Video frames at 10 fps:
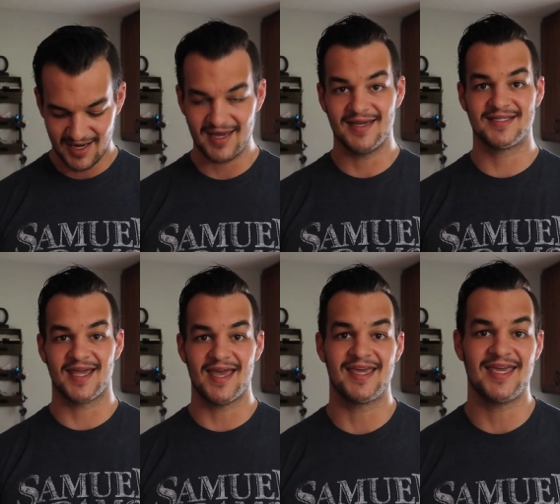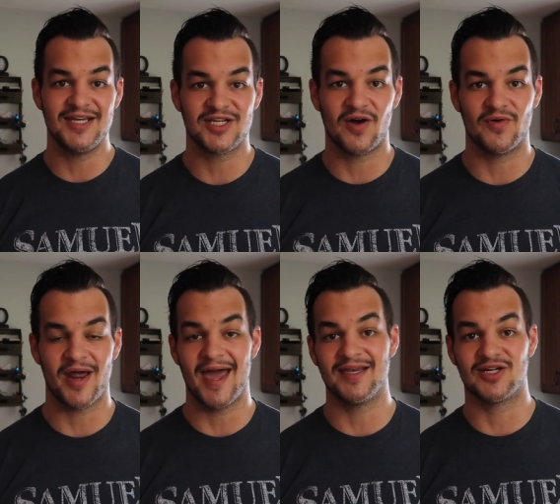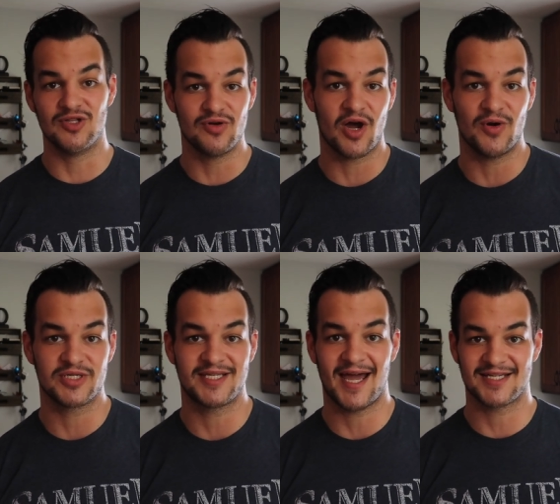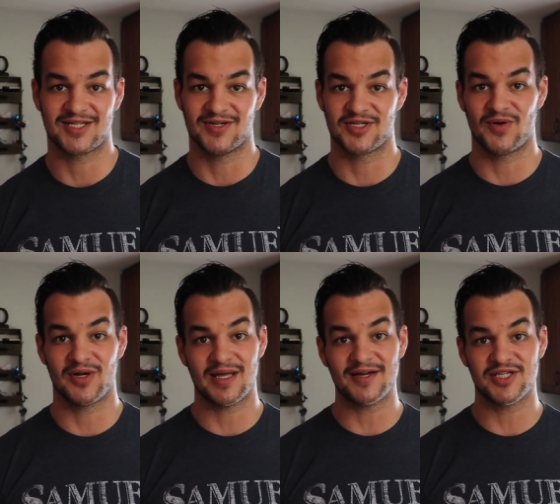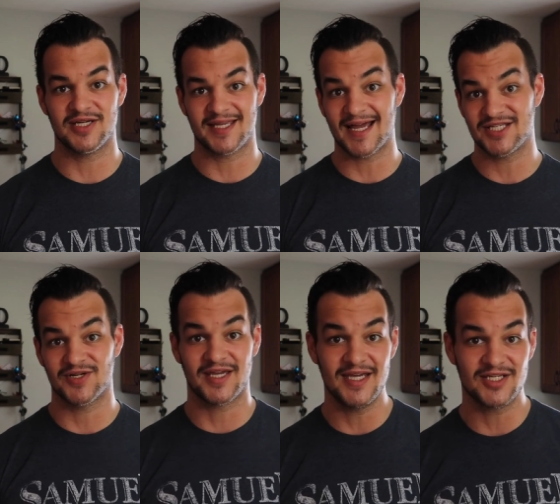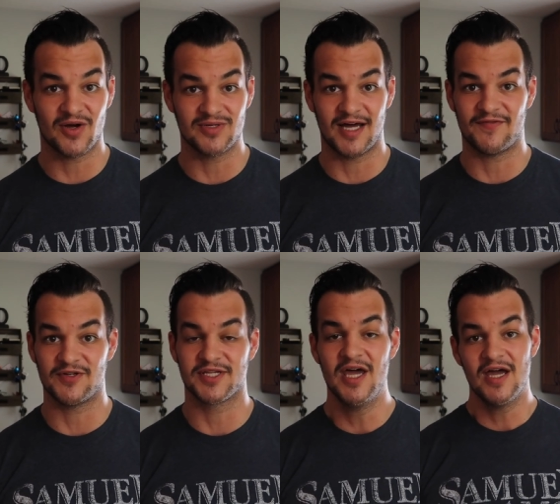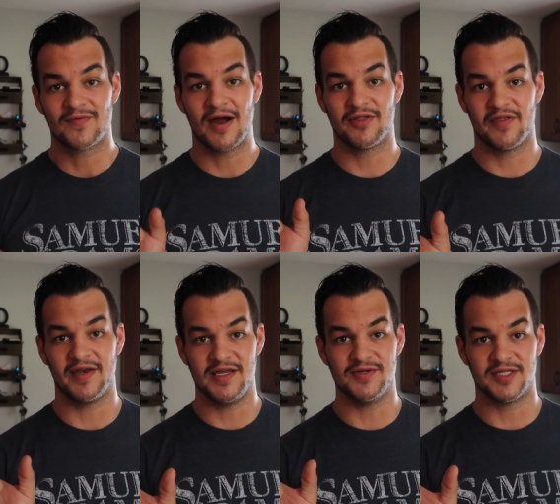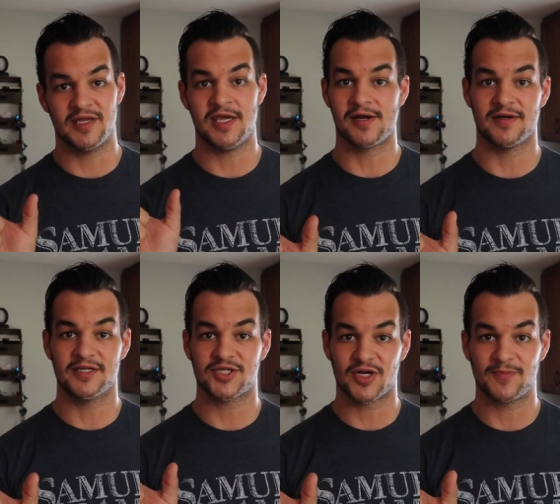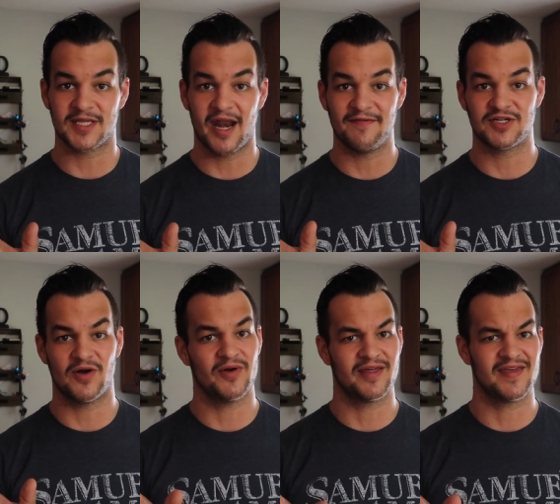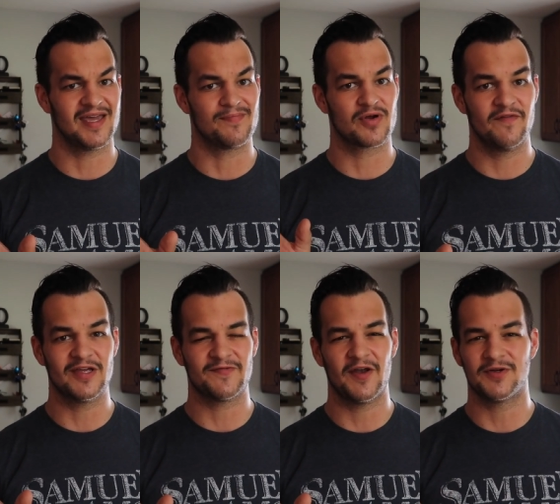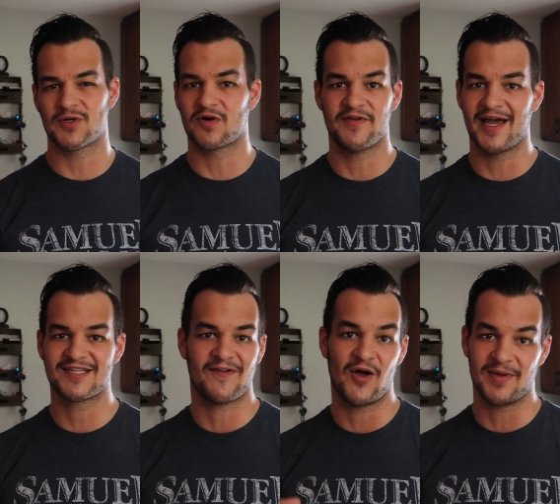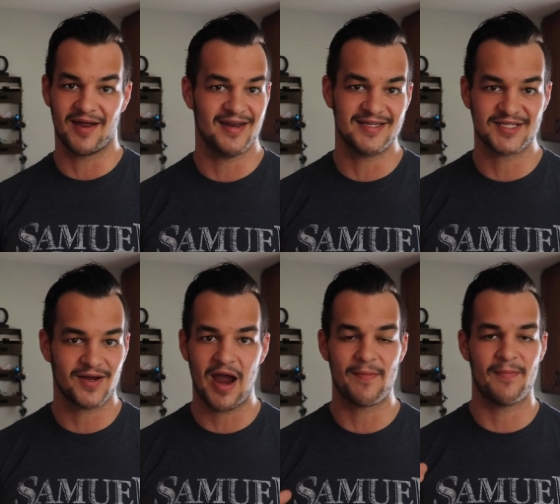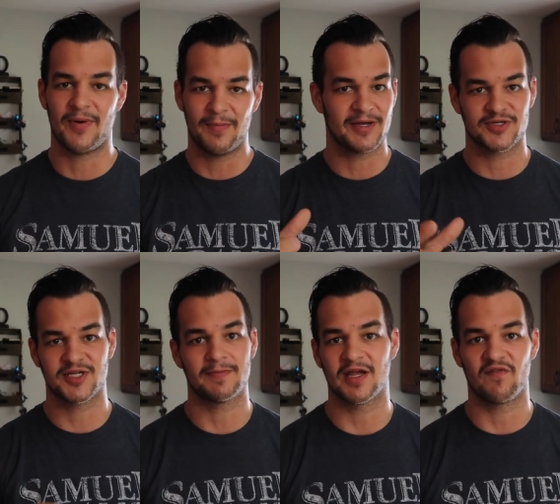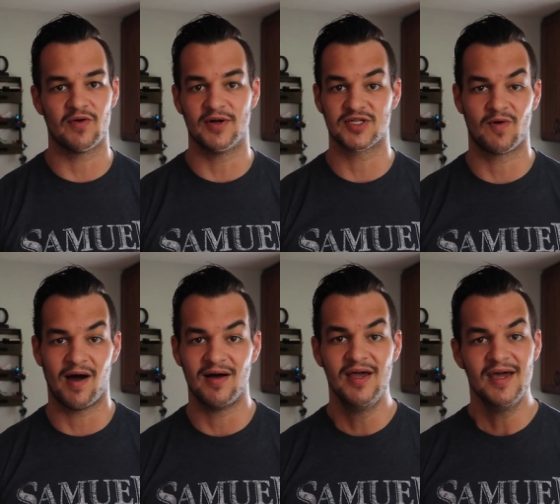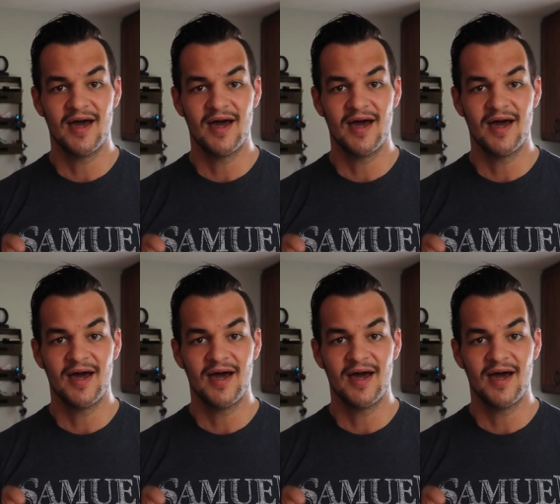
it is a ketone and glucose tester. So it allows you to test your ketone levels rather than using the urine strips that I've shown, I think, in previous videos, or if you guys follow me on Instagram, I put pictures up there every once in a while.